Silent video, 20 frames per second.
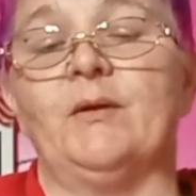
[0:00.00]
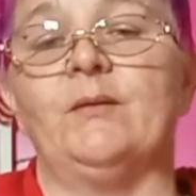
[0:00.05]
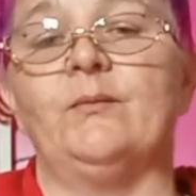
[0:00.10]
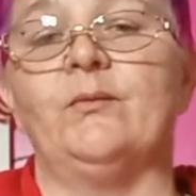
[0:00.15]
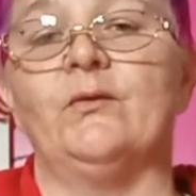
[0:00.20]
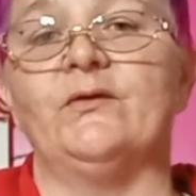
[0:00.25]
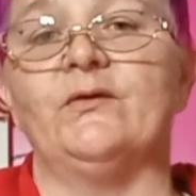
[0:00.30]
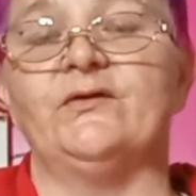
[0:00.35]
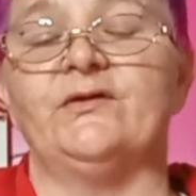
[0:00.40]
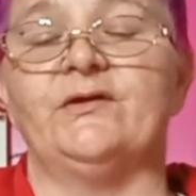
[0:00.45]
by
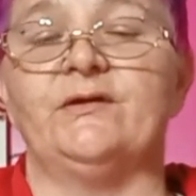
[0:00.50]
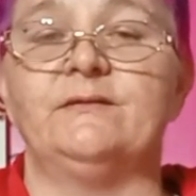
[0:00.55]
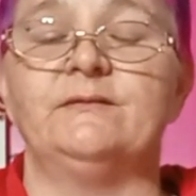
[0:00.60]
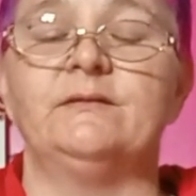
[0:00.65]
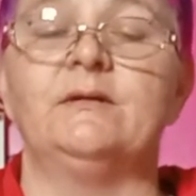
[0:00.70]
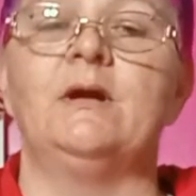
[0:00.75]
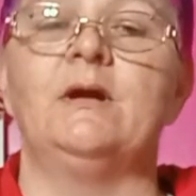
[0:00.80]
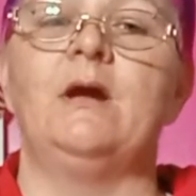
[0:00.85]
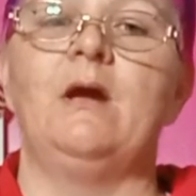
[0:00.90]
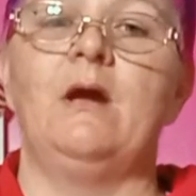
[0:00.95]
Bridget.
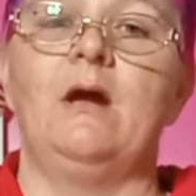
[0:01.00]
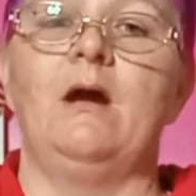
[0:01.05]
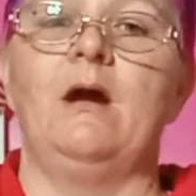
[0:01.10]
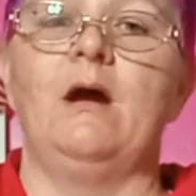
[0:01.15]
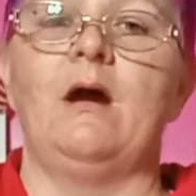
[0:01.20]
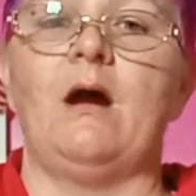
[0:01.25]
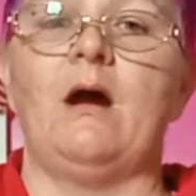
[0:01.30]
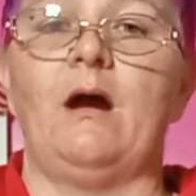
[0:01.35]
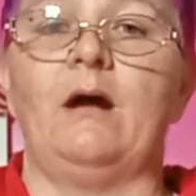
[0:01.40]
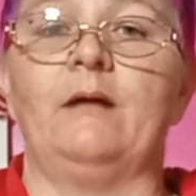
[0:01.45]

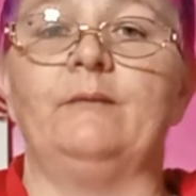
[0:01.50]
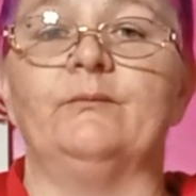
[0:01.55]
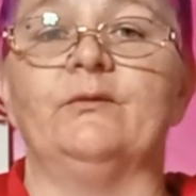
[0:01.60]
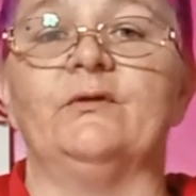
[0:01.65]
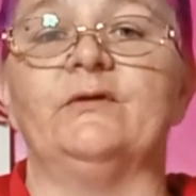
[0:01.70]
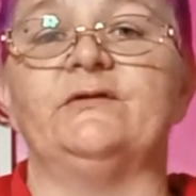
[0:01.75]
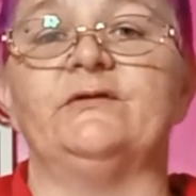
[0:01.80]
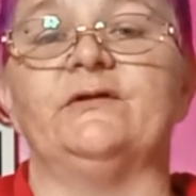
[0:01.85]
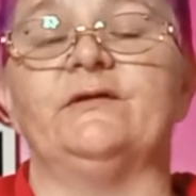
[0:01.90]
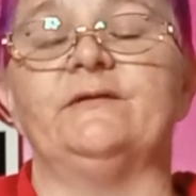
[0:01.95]
I'm
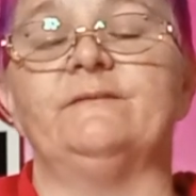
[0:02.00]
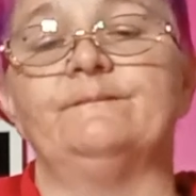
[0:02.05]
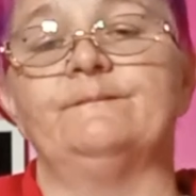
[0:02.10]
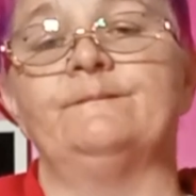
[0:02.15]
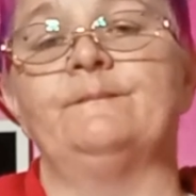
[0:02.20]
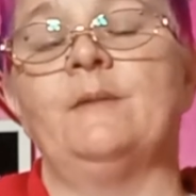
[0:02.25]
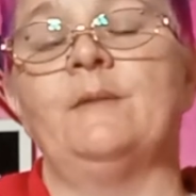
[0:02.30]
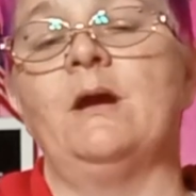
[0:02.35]
Bridget.